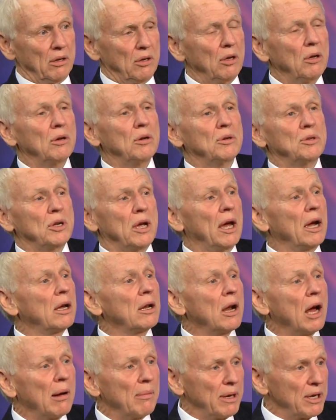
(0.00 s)
huge
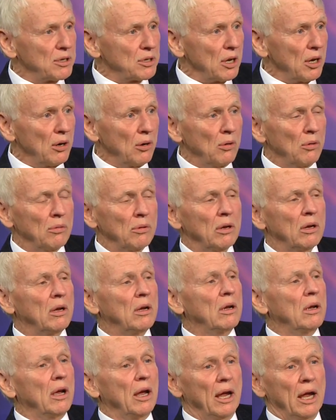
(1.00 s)
economic zone,
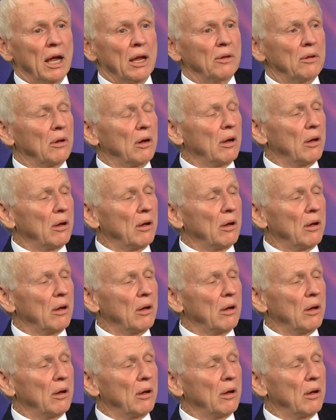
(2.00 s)
and